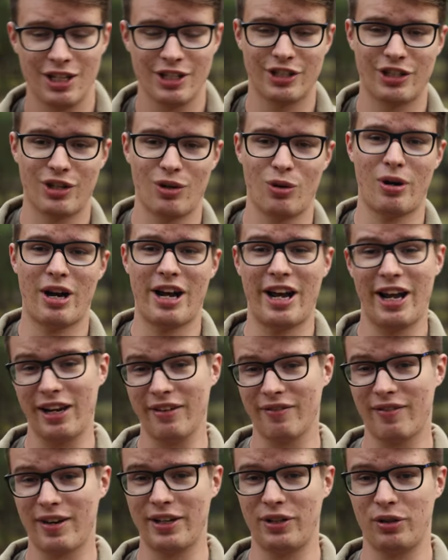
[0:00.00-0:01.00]
So I
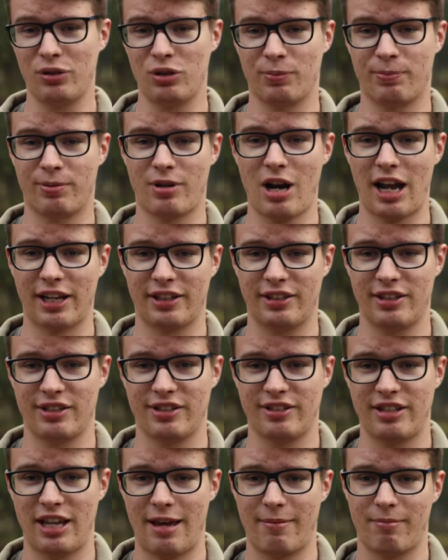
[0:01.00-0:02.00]
invite you to
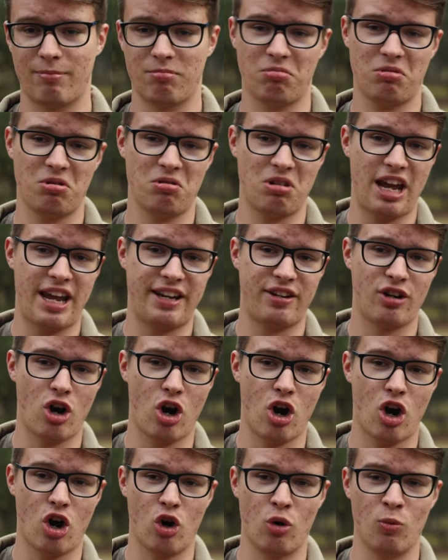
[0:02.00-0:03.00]
practice them at
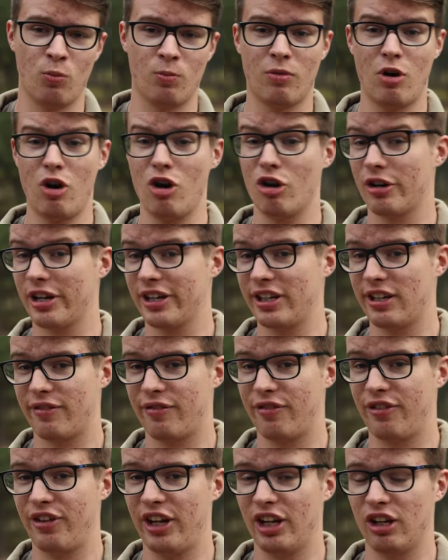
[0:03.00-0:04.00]
home or in the
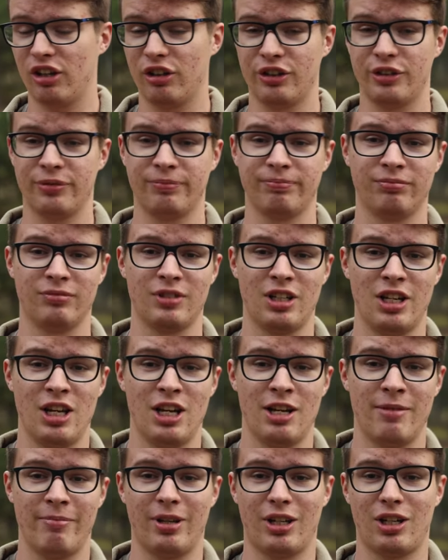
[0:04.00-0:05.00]
field
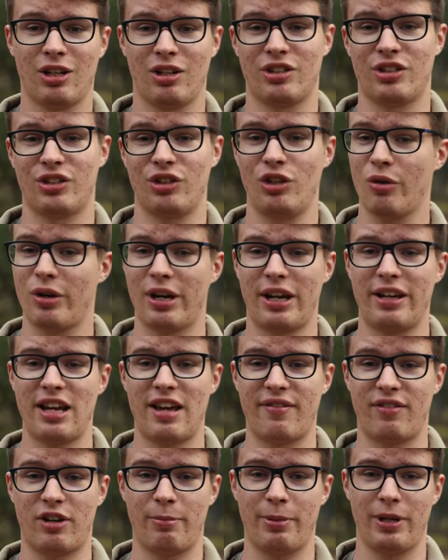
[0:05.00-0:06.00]
because you can
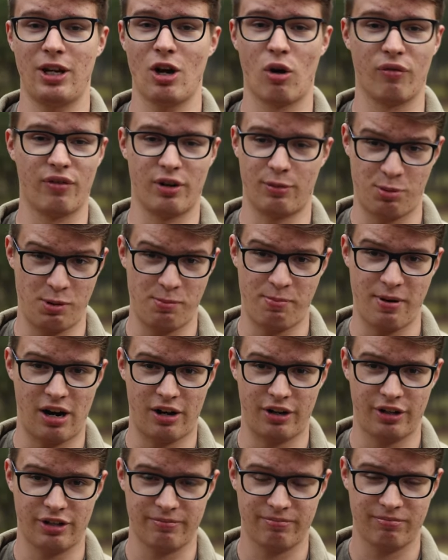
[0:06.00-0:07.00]
never be over
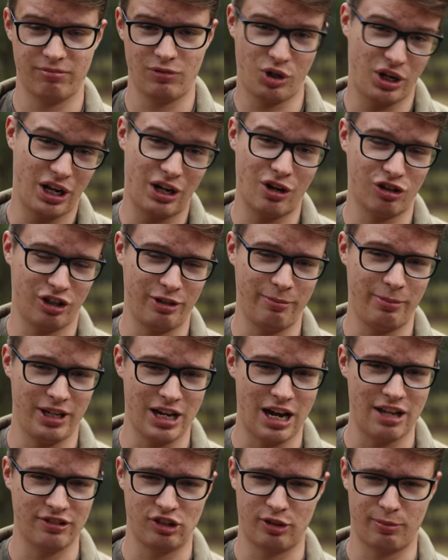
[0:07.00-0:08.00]
prepared. You can only
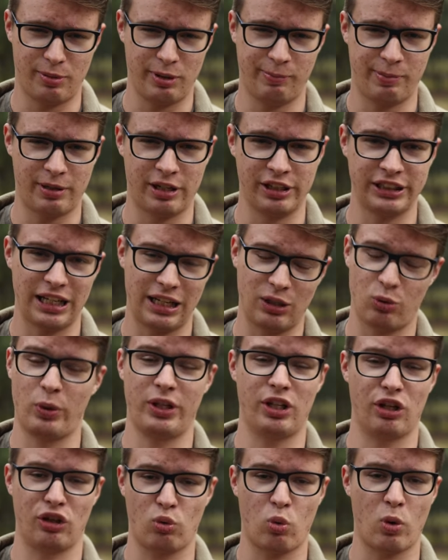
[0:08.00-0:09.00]
be under prepared and
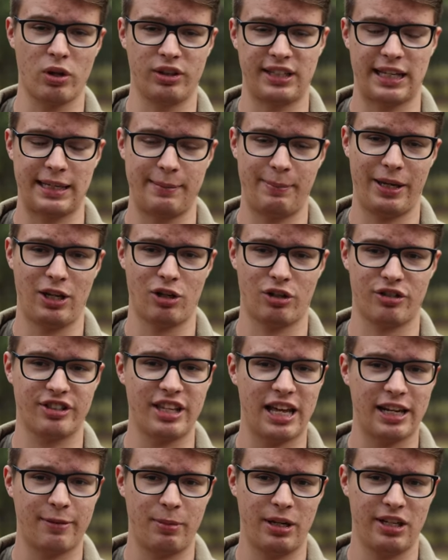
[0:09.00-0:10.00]
we don't want that because
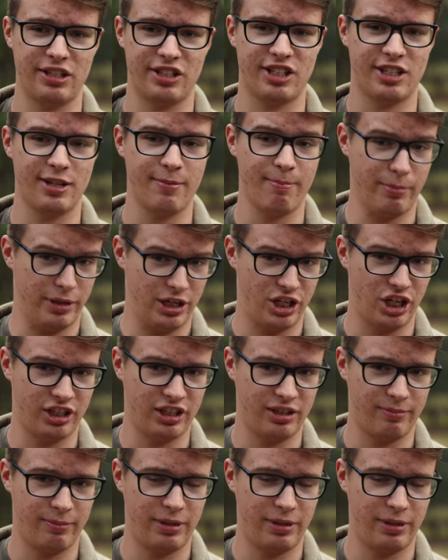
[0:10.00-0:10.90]
that means missing,